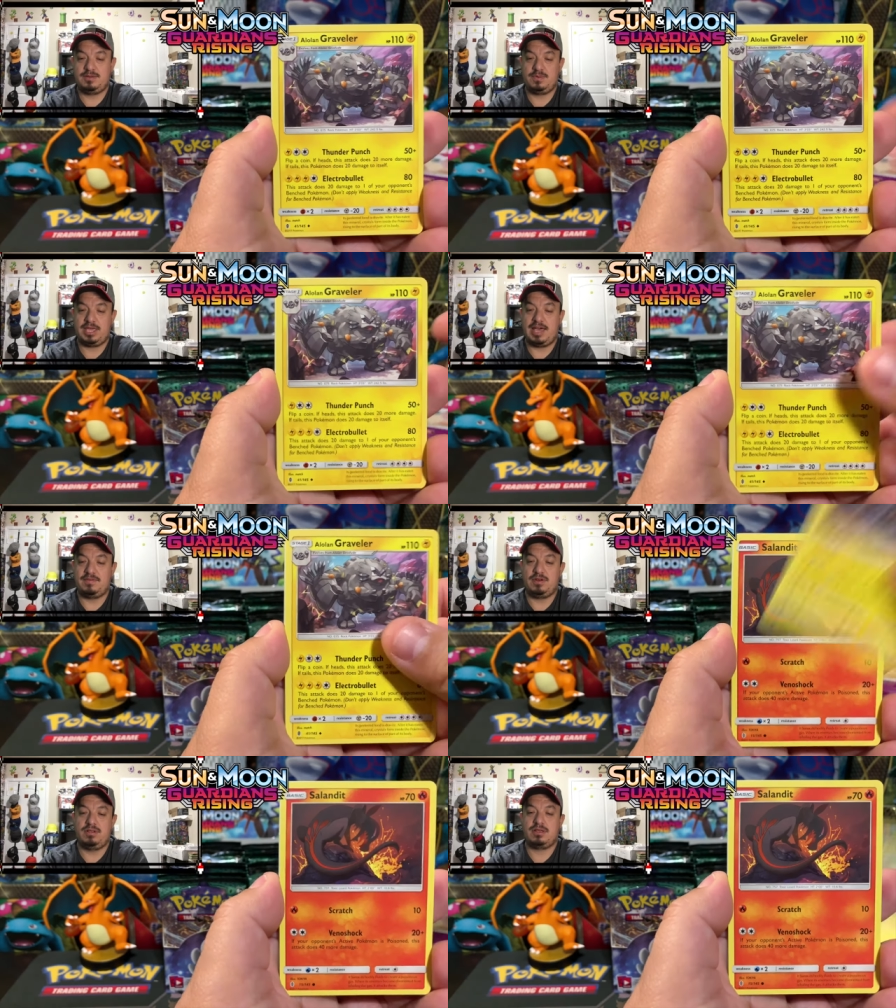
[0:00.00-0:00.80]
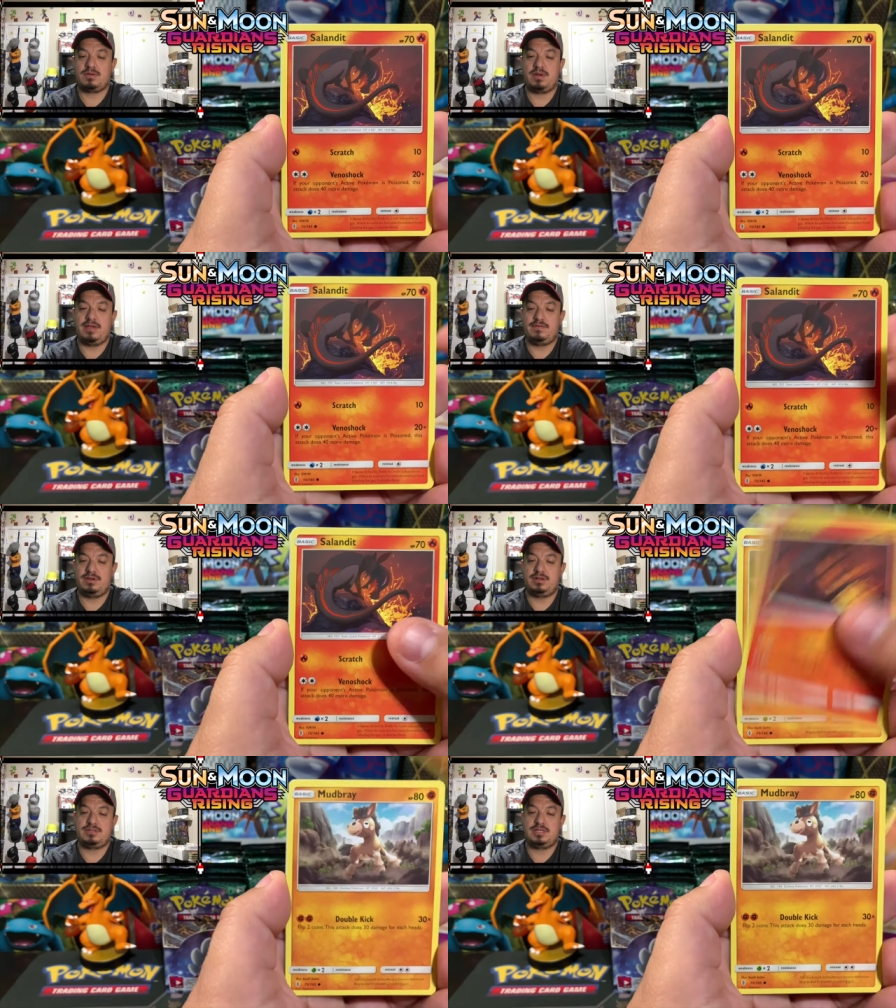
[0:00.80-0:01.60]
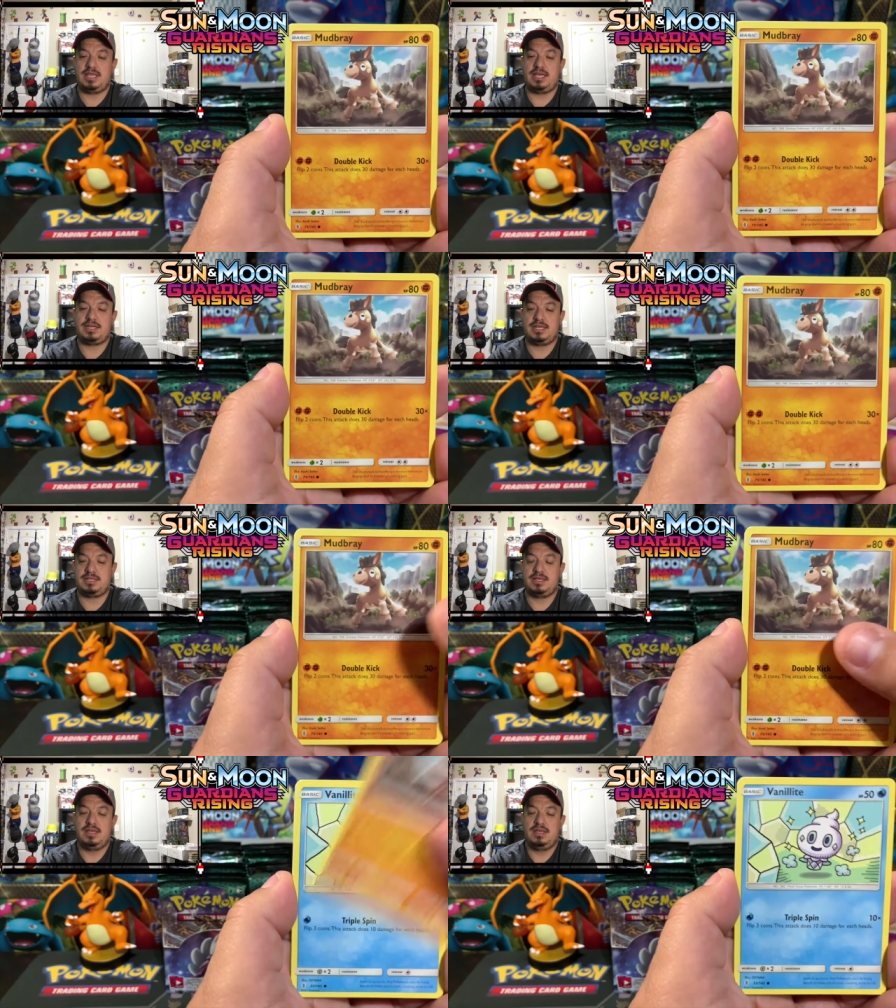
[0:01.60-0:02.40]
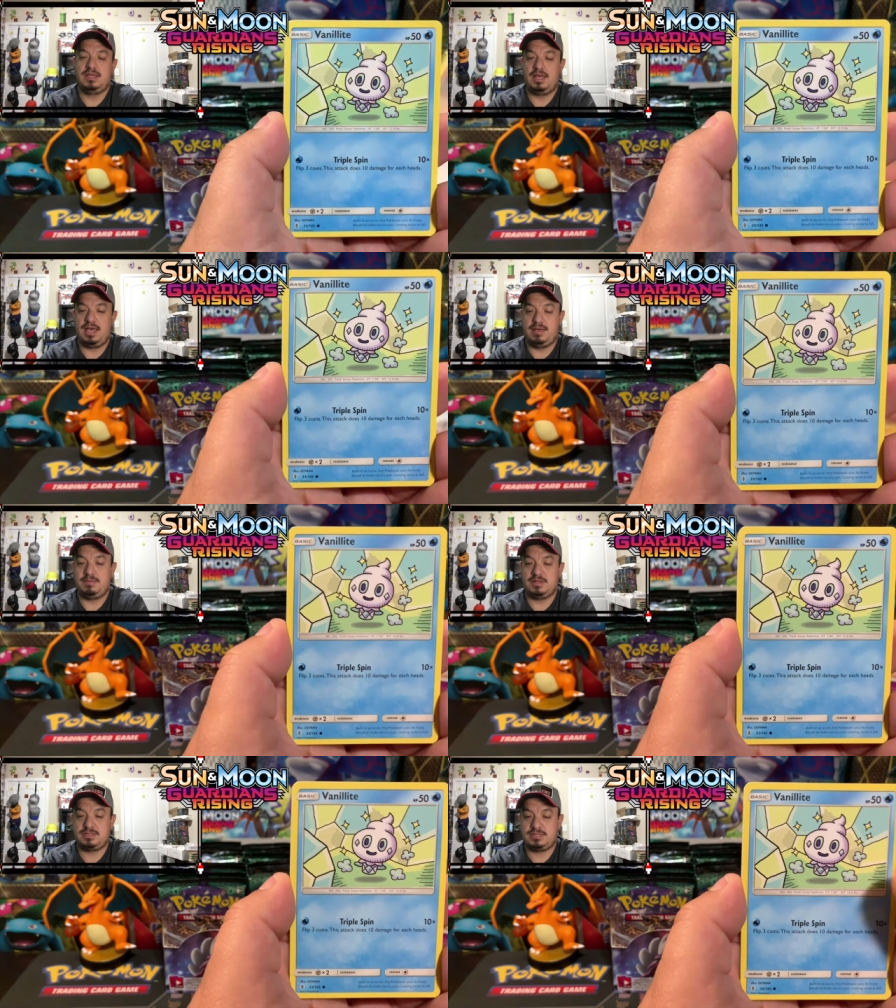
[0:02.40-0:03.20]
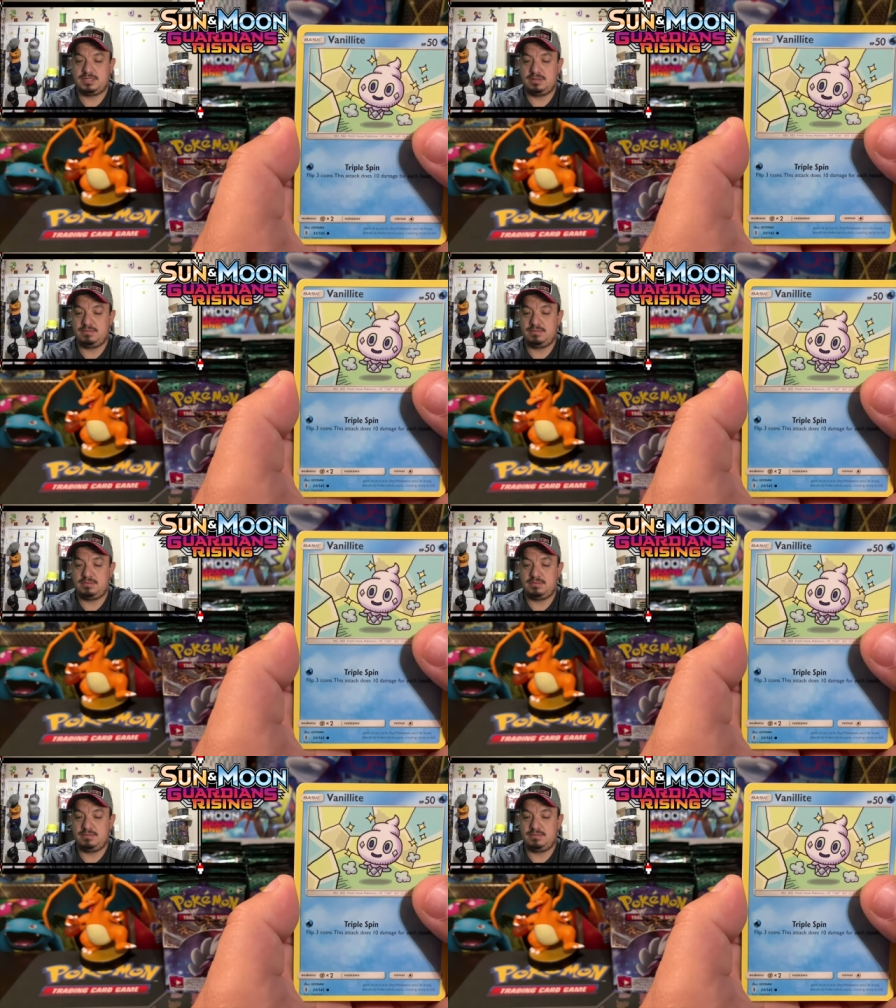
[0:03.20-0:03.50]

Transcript: We have Lola Graveler, Salandit, uh, Must,